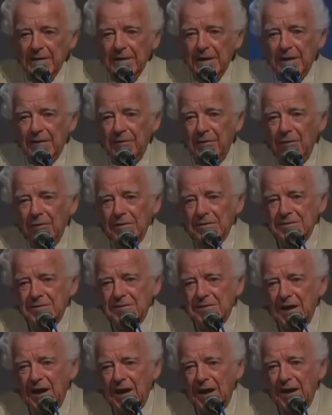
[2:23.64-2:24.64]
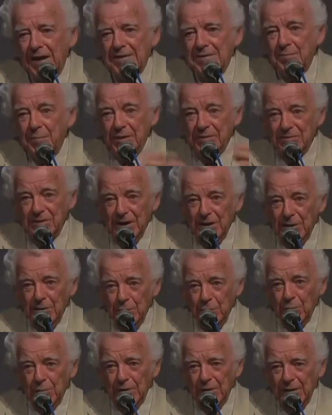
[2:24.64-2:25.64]
They are not stars, but they
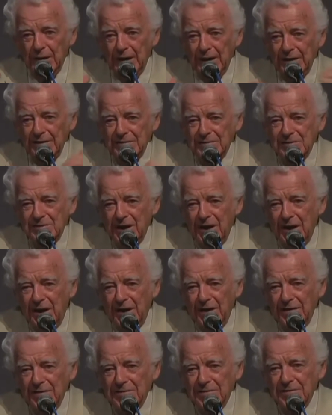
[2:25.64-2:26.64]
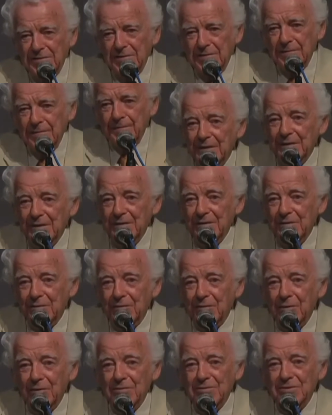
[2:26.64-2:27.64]
look like stars. You
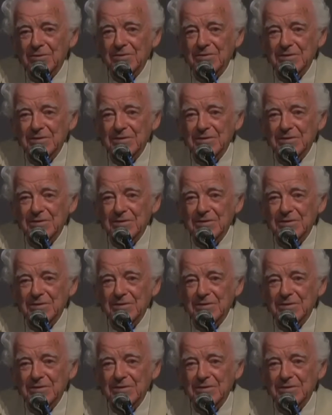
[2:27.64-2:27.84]
can also